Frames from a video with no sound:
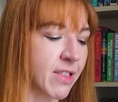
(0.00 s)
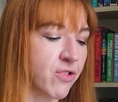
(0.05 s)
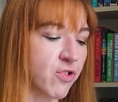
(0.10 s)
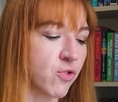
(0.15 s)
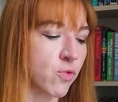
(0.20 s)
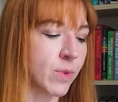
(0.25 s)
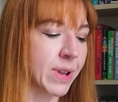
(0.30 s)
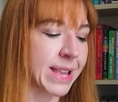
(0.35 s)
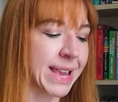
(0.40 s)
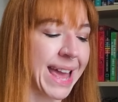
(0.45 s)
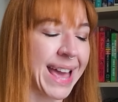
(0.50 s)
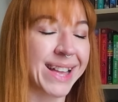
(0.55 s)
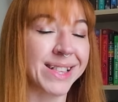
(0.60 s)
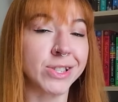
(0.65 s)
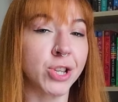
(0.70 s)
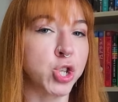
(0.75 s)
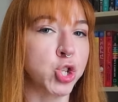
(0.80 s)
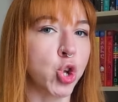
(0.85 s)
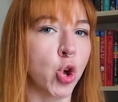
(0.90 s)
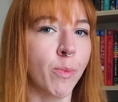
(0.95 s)
is to read a
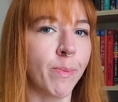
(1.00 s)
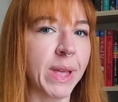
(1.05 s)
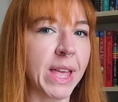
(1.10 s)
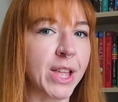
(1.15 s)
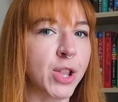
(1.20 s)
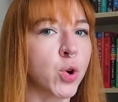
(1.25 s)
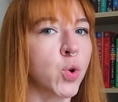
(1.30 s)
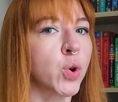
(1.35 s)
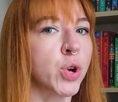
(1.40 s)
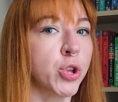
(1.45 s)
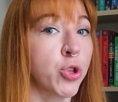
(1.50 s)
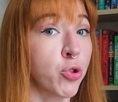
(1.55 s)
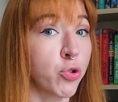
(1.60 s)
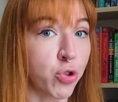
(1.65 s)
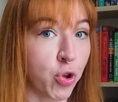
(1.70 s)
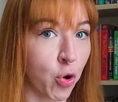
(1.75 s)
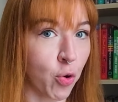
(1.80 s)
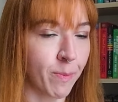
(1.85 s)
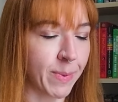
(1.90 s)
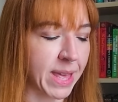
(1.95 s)
dystopian or
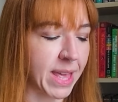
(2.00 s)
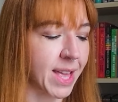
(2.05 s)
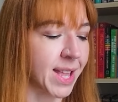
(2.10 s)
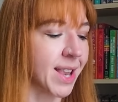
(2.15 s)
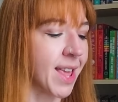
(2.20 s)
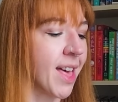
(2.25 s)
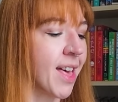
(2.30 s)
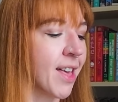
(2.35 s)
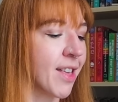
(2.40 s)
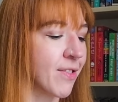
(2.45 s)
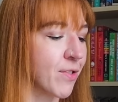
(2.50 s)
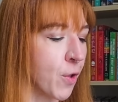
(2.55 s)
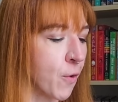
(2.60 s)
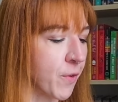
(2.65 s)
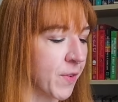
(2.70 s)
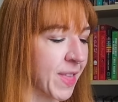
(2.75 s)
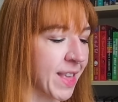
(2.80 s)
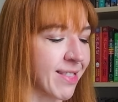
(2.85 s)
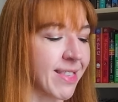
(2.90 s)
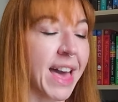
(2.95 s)
utopian. So
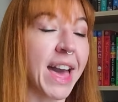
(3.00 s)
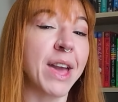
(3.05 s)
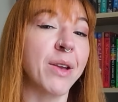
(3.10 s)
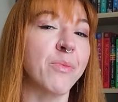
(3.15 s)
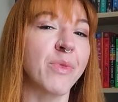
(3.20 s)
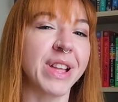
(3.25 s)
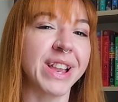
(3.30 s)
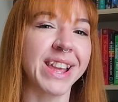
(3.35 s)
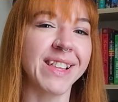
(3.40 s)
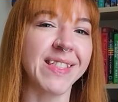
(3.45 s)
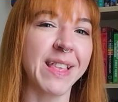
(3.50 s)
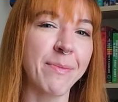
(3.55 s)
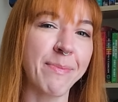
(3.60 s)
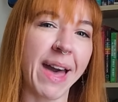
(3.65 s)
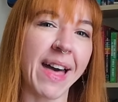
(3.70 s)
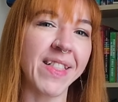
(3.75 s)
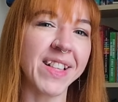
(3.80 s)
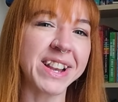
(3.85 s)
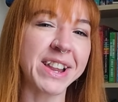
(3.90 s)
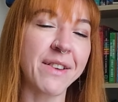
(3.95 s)
for this, I am reading The
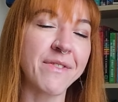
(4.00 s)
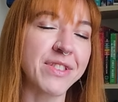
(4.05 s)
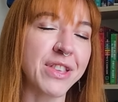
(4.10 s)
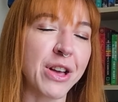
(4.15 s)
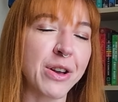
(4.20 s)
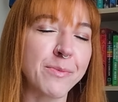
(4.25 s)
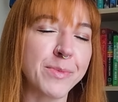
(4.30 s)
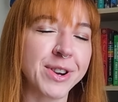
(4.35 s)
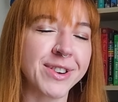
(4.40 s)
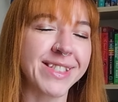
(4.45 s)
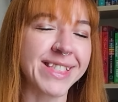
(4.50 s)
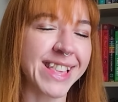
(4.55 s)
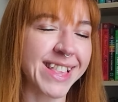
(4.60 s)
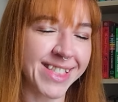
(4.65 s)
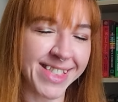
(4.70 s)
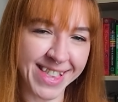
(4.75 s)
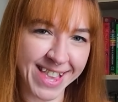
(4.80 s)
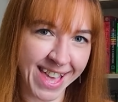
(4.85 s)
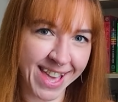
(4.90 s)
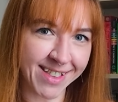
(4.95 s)
Ballad of Songbirds
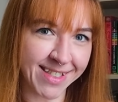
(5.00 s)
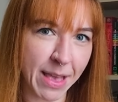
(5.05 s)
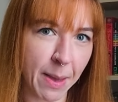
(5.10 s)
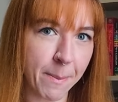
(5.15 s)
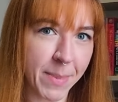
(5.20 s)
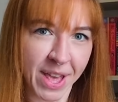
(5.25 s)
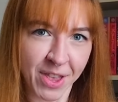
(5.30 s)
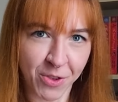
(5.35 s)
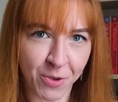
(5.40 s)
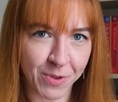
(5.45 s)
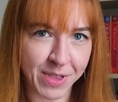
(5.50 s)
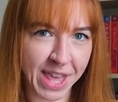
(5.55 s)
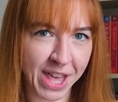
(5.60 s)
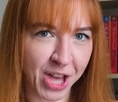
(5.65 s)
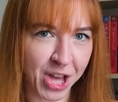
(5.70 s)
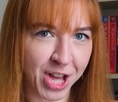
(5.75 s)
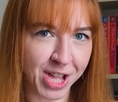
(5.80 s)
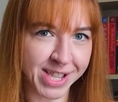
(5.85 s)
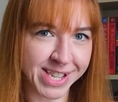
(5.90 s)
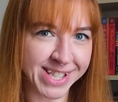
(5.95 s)
and Snakes by Suzanne
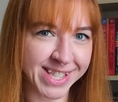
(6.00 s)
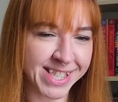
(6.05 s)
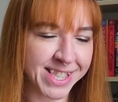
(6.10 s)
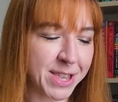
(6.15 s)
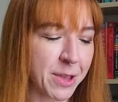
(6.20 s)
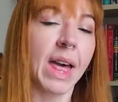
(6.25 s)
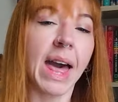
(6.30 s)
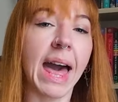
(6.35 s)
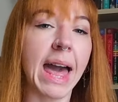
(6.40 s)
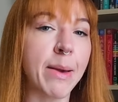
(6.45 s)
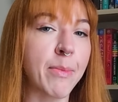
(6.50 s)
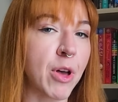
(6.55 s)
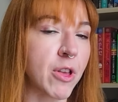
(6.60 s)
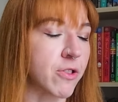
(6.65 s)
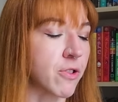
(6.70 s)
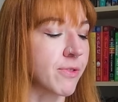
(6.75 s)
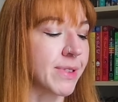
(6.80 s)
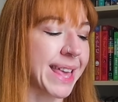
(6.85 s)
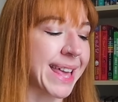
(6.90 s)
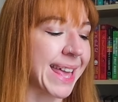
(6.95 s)
Collins. I'm
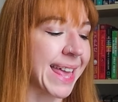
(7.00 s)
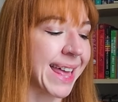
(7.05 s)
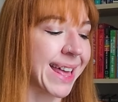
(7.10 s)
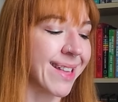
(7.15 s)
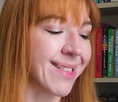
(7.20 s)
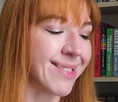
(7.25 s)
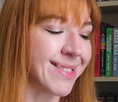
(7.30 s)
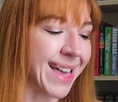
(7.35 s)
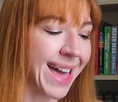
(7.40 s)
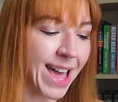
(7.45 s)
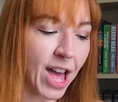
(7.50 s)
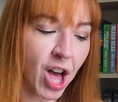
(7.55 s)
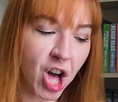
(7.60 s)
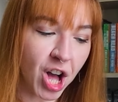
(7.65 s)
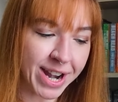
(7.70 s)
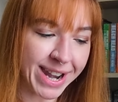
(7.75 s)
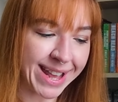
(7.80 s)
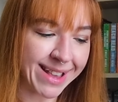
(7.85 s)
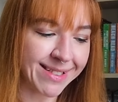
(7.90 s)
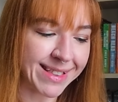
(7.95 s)
also taking
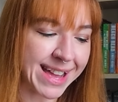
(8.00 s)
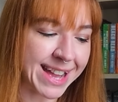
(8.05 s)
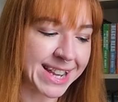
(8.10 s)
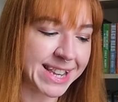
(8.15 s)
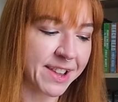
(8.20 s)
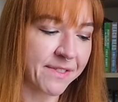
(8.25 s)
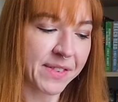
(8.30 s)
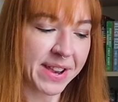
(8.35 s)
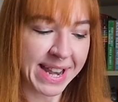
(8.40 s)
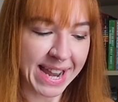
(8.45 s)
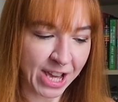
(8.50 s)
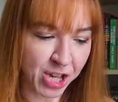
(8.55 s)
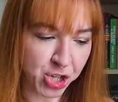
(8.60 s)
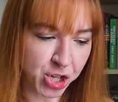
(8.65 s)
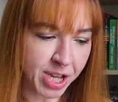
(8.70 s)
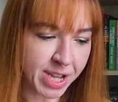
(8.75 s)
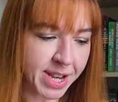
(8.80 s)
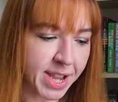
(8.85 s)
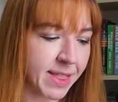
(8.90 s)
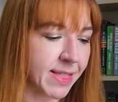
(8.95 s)
Psionics and
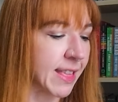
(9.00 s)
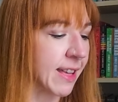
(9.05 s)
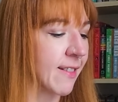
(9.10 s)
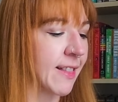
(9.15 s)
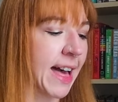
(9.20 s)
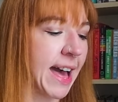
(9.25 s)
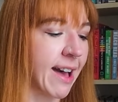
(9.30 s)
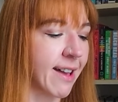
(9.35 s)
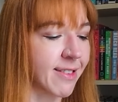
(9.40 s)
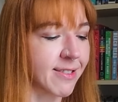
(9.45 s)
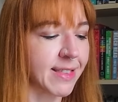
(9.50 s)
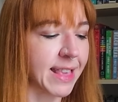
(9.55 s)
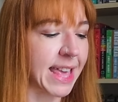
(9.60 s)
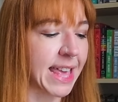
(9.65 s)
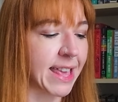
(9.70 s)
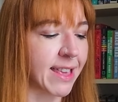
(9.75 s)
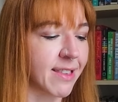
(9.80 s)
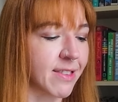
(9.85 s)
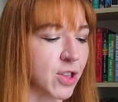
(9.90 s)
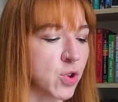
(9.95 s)
Divination. The class
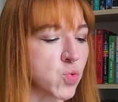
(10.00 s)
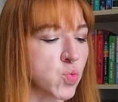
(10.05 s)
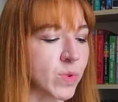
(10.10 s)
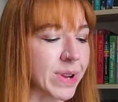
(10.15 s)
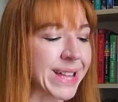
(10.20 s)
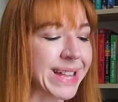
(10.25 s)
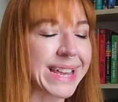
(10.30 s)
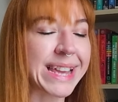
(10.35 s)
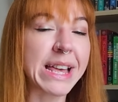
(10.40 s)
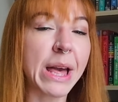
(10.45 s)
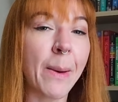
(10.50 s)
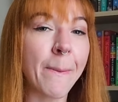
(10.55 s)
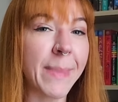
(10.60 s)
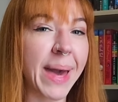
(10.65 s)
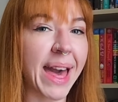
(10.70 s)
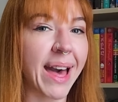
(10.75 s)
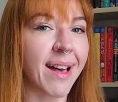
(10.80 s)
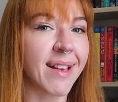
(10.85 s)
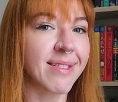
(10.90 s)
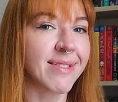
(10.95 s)
is Reading
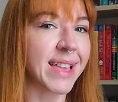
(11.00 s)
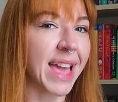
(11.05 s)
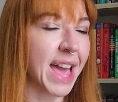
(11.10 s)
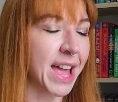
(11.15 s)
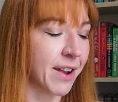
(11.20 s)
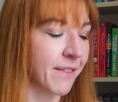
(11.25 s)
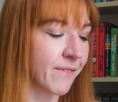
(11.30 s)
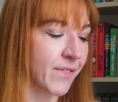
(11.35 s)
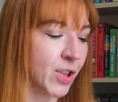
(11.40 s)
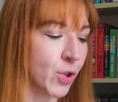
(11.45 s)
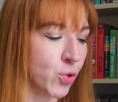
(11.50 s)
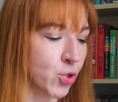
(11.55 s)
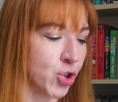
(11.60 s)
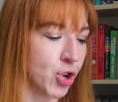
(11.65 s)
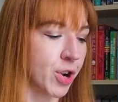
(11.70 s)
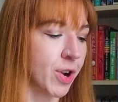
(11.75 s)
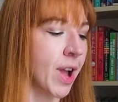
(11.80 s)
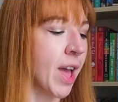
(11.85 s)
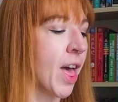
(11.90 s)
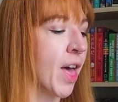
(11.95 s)
Past and
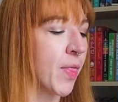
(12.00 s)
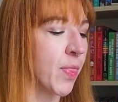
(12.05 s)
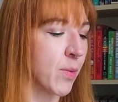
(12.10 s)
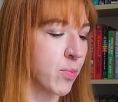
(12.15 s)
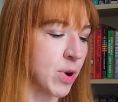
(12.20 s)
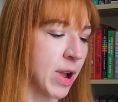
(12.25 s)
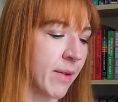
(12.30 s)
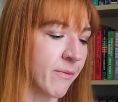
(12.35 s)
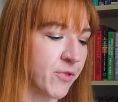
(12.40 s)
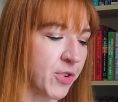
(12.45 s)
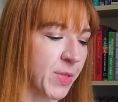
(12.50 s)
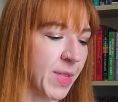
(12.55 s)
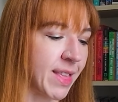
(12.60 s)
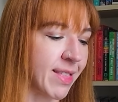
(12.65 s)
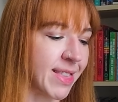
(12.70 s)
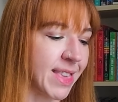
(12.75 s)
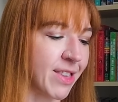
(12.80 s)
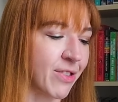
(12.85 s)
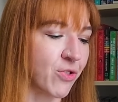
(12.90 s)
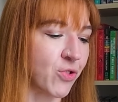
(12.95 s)
Future. The prompt for
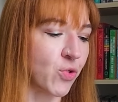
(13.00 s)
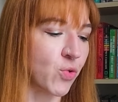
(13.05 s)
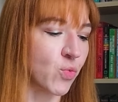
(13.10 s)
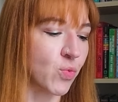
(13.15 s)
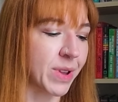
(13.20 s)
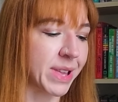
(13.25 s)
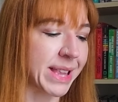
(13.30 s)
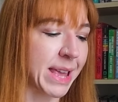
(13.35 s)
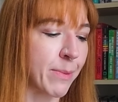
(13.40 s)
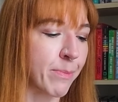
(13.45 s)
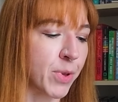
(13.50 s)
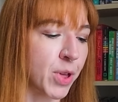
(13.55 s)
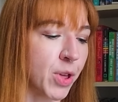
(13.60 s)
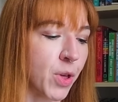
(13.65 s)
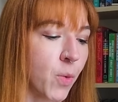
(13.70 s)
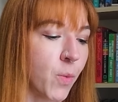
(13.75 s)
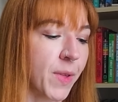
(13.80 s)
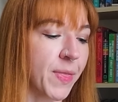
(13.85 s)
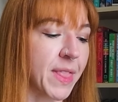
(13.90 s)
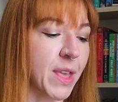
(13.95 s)
this is to read a
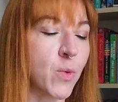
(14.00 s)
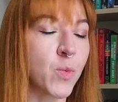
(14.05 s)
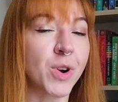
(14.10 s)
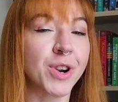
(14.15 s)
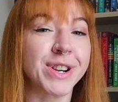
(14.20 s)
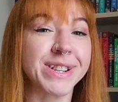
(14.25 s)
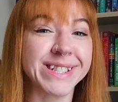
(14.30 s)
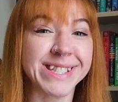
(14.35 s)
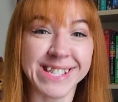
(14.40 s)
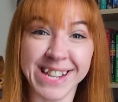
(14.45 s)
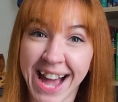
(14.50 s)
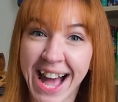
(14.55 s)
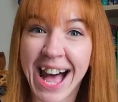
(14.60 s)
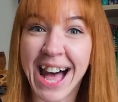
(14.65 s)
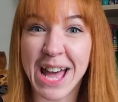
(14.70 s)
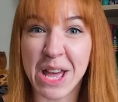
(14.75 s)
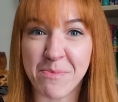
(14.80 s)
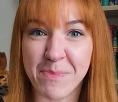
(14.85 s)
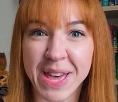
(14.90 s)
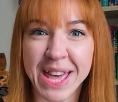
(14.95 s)
book with the word
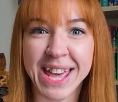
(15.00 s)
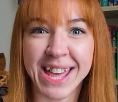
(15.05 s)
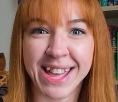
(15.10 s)
time